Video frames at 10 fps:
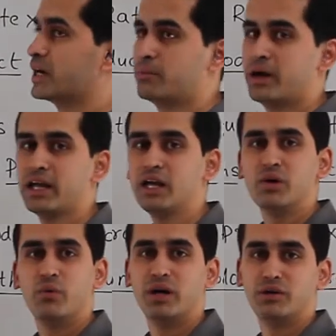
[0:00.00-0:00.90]
by
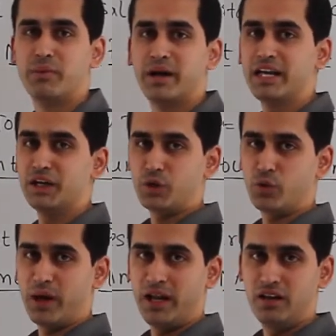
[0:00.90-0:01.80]
1 by
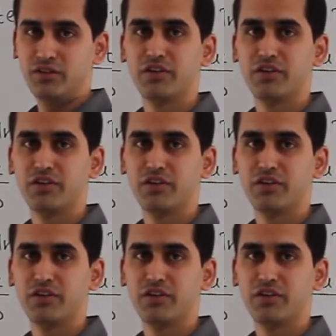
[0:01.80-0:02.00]
12.